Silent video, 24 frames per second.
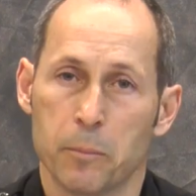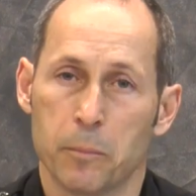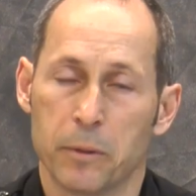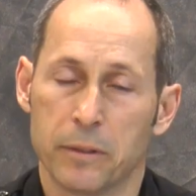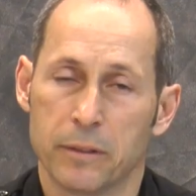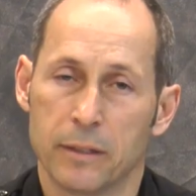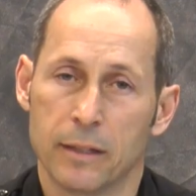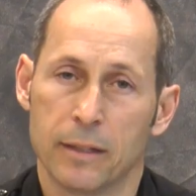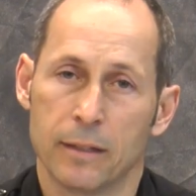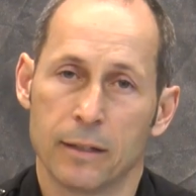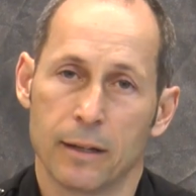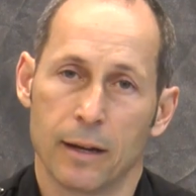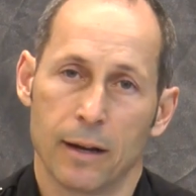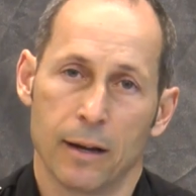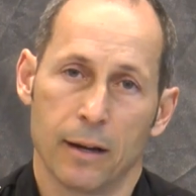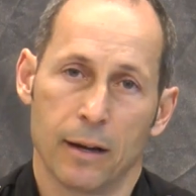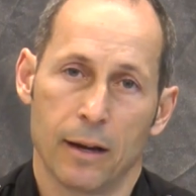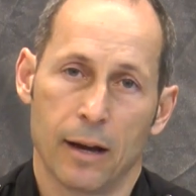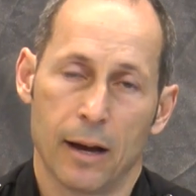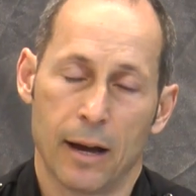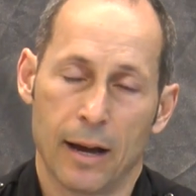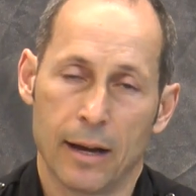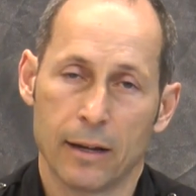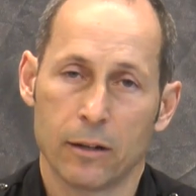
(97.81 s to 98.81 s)
but then
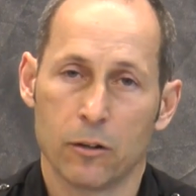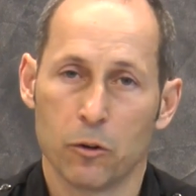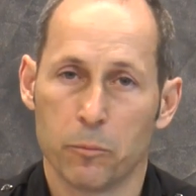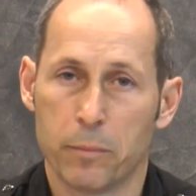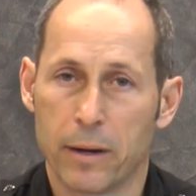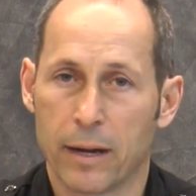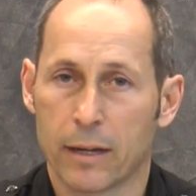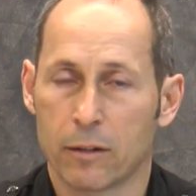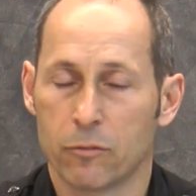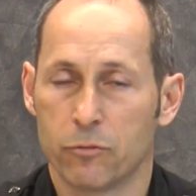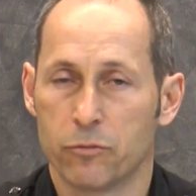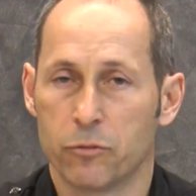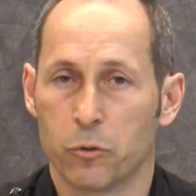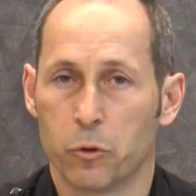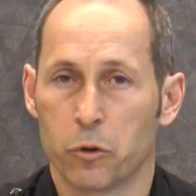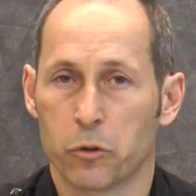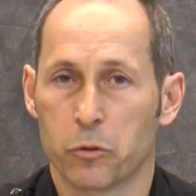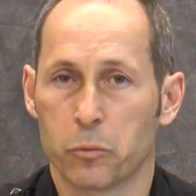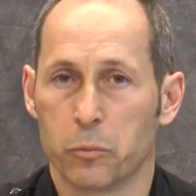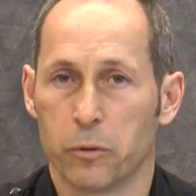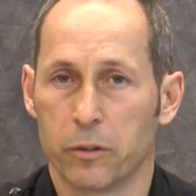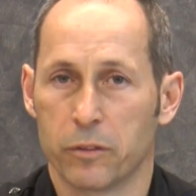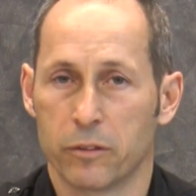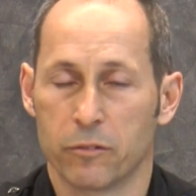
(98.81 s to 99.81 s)
I go back and
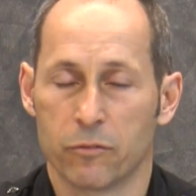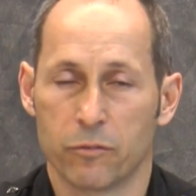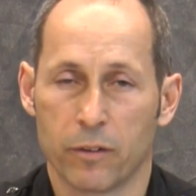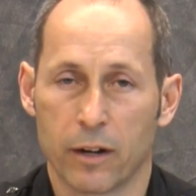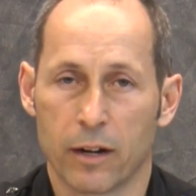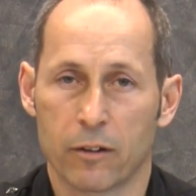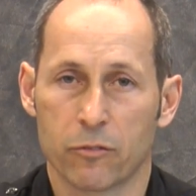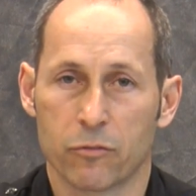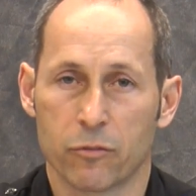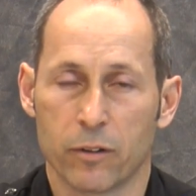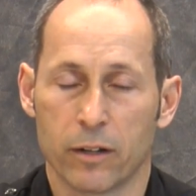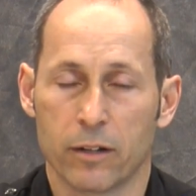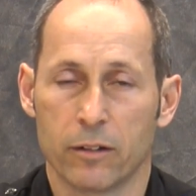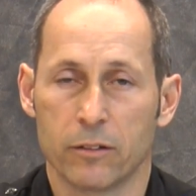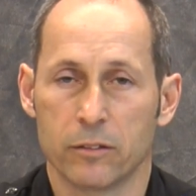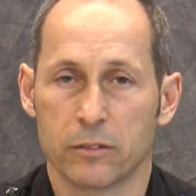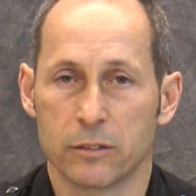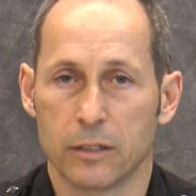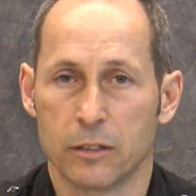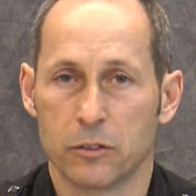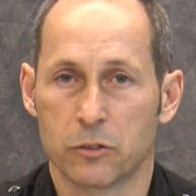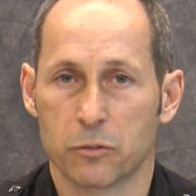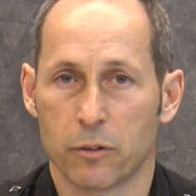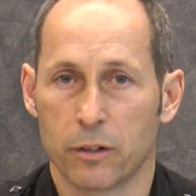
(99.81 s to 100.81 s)
forth with the
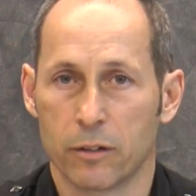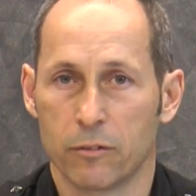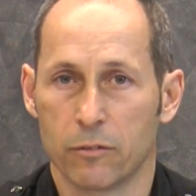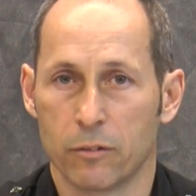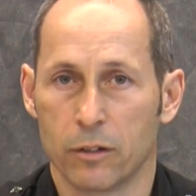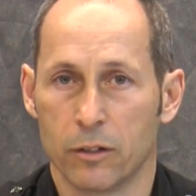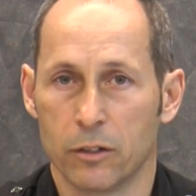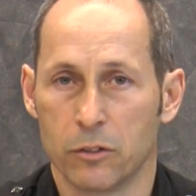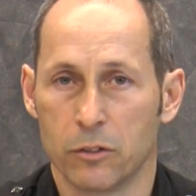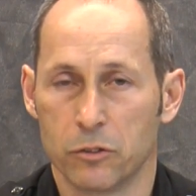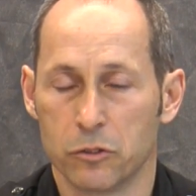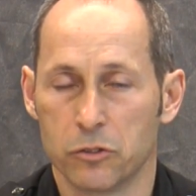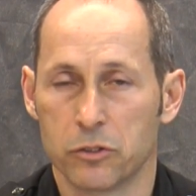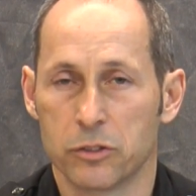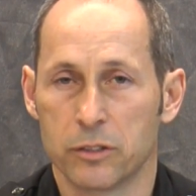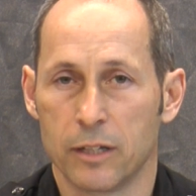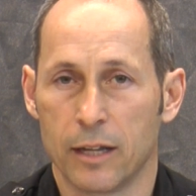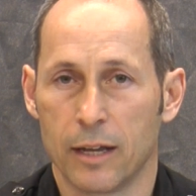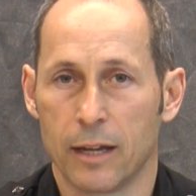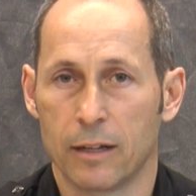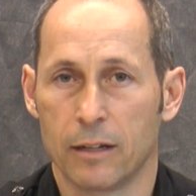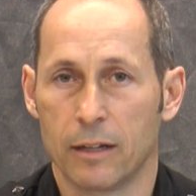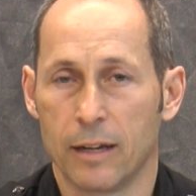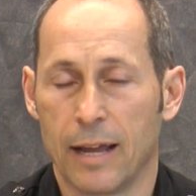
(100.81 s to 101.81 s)
firefighters and try to
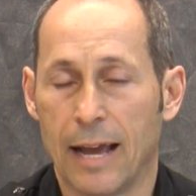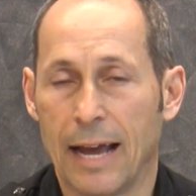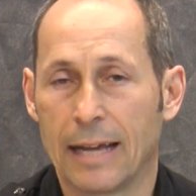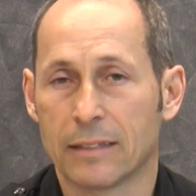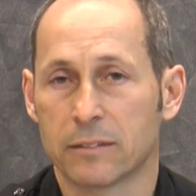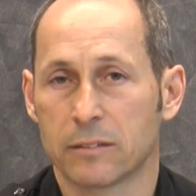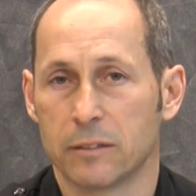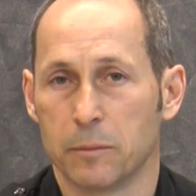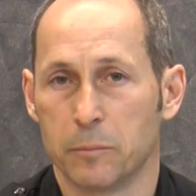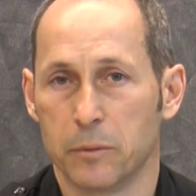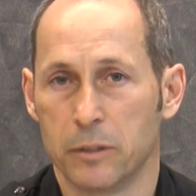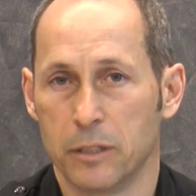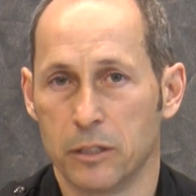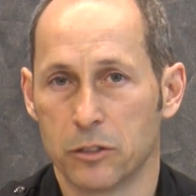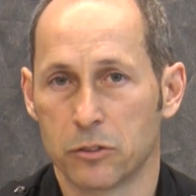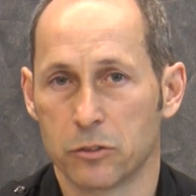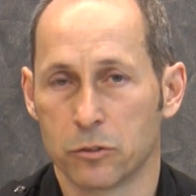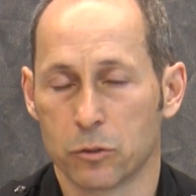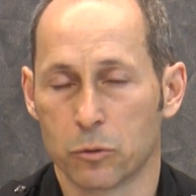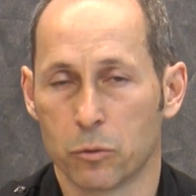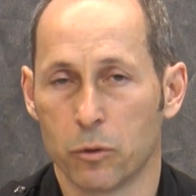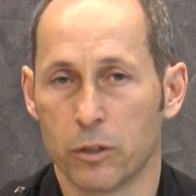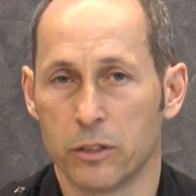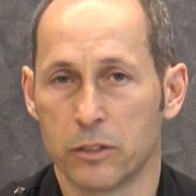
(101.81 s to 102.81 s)
understand and ask them additional
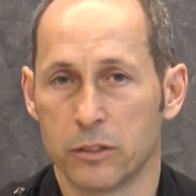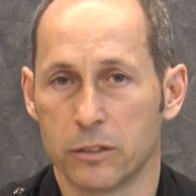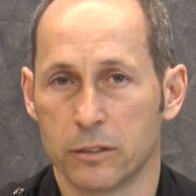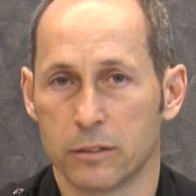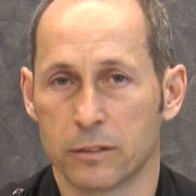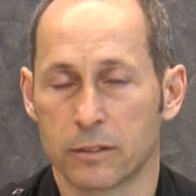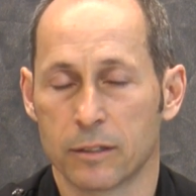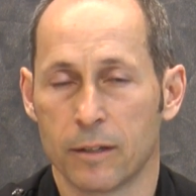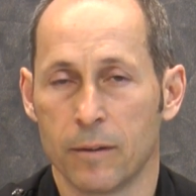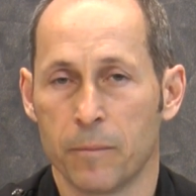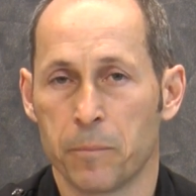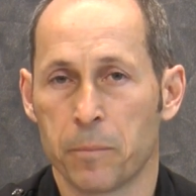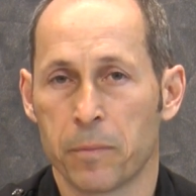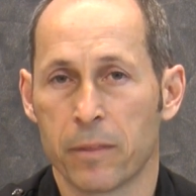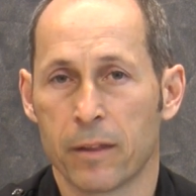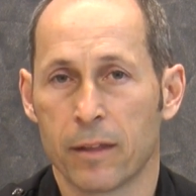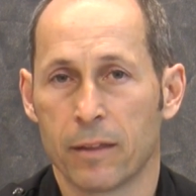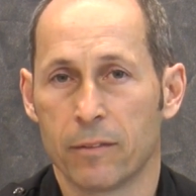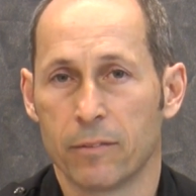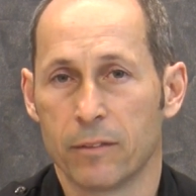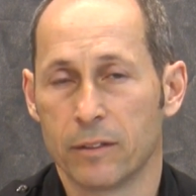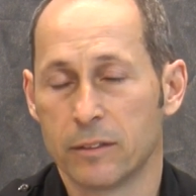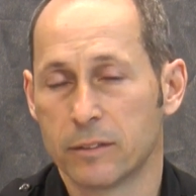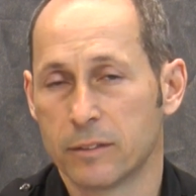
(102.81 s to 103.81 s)
questions.
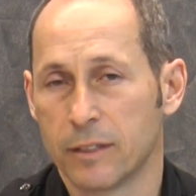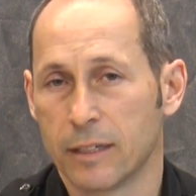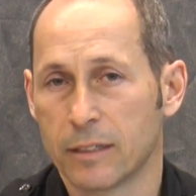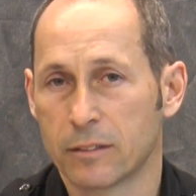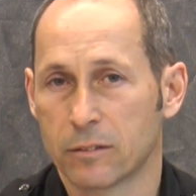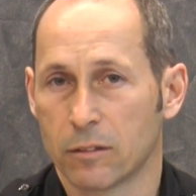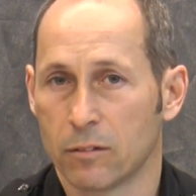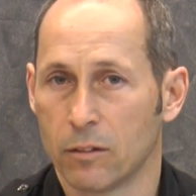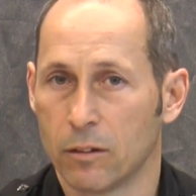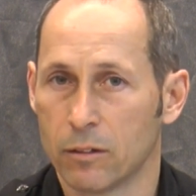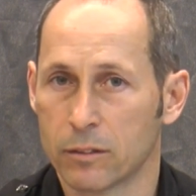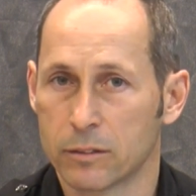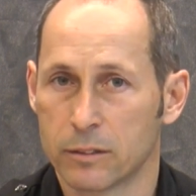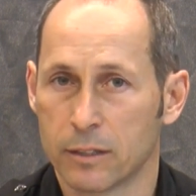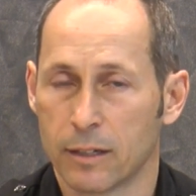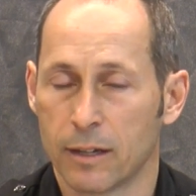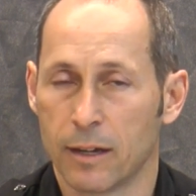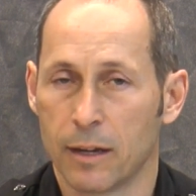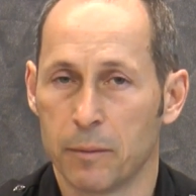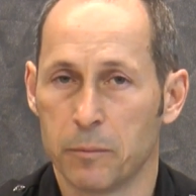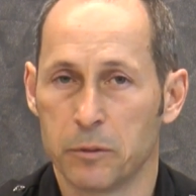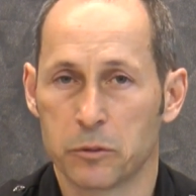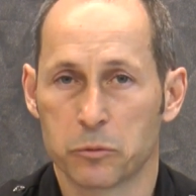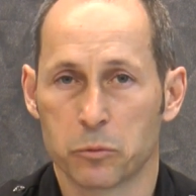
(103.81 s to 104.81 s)
This takes a long
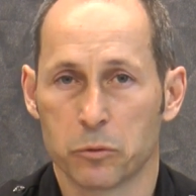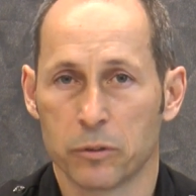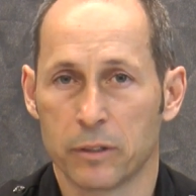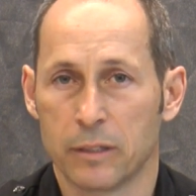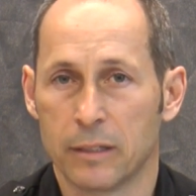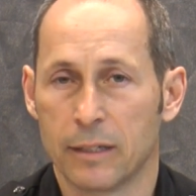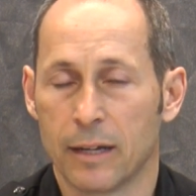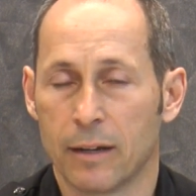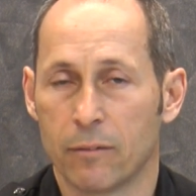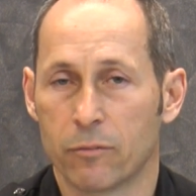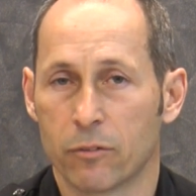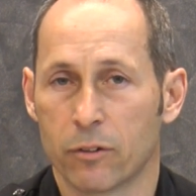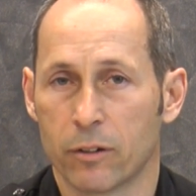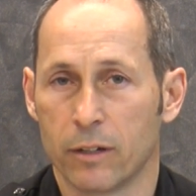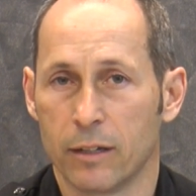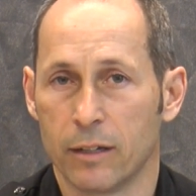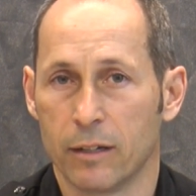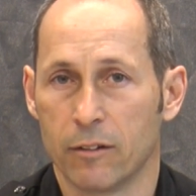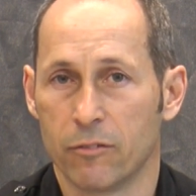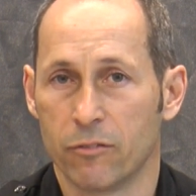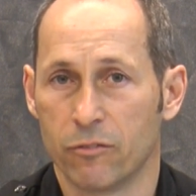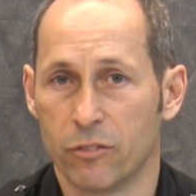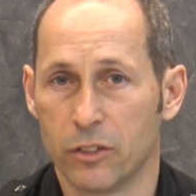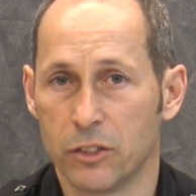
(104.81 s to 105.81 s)
time. It's really not very
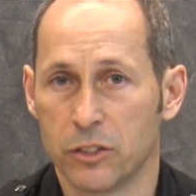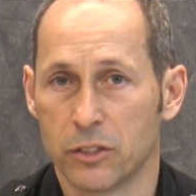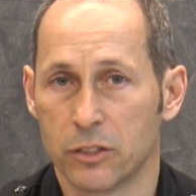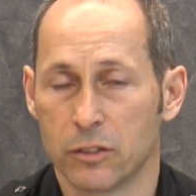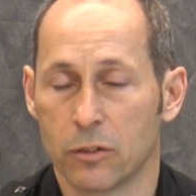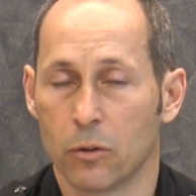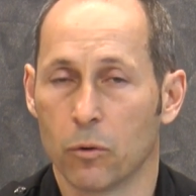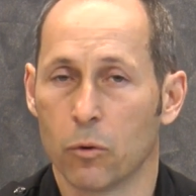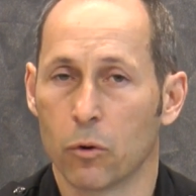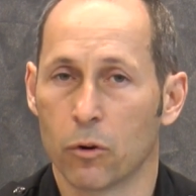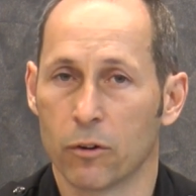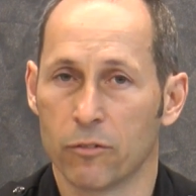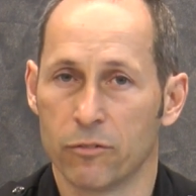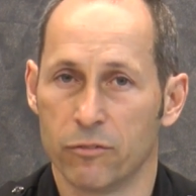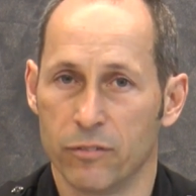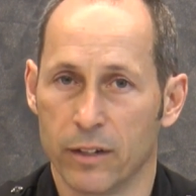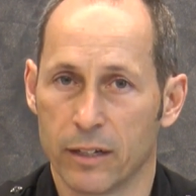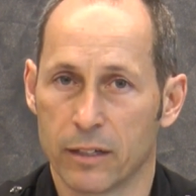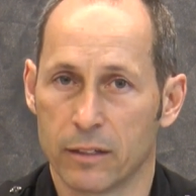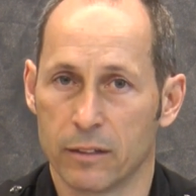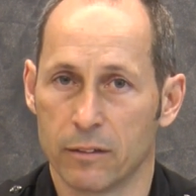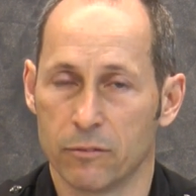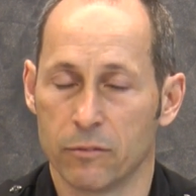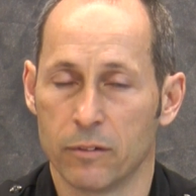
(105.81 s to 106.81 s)
efficient or
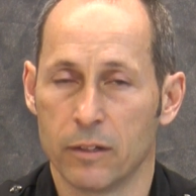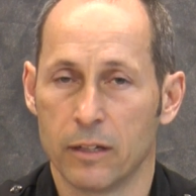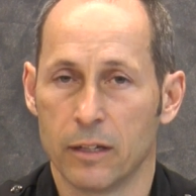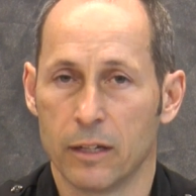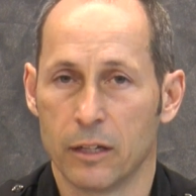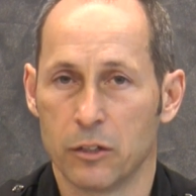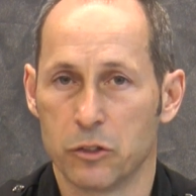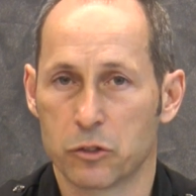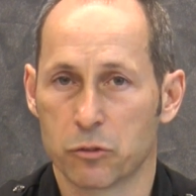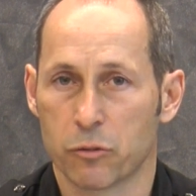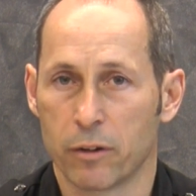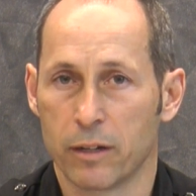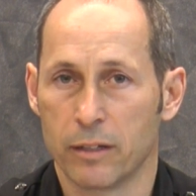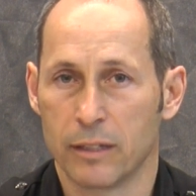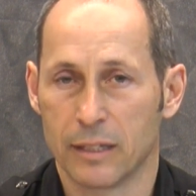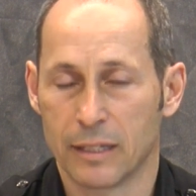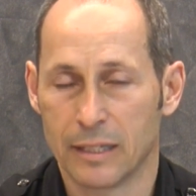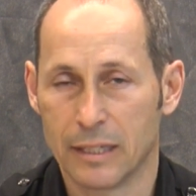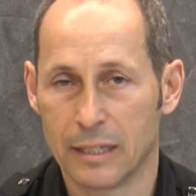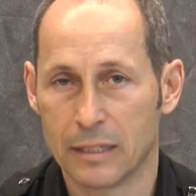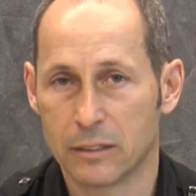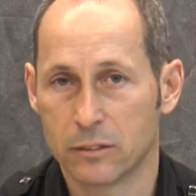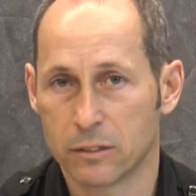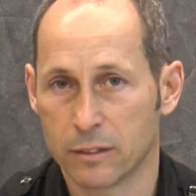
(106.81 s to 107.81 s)
effective in trying to
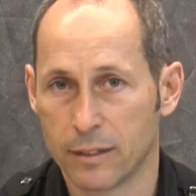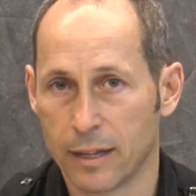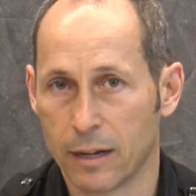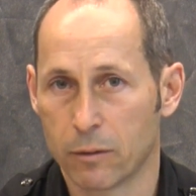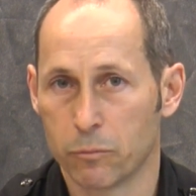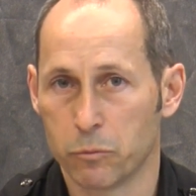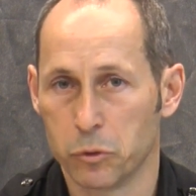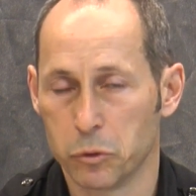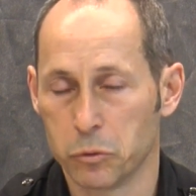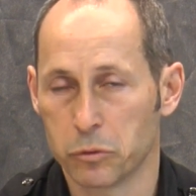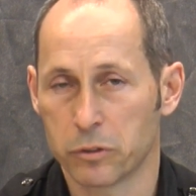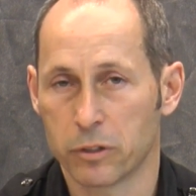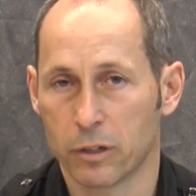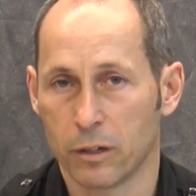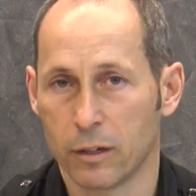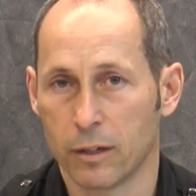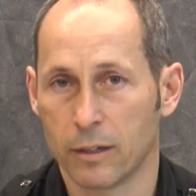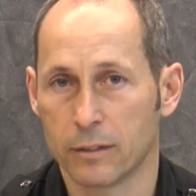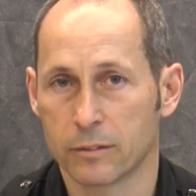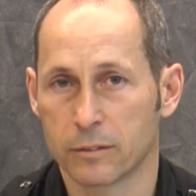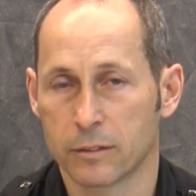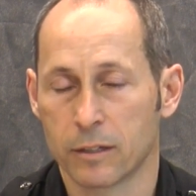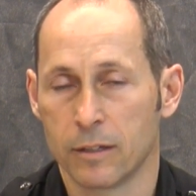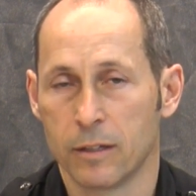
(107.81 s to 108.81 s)
get to that root
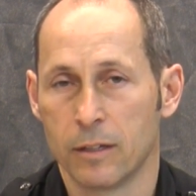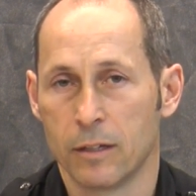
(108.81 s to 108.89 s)
cause.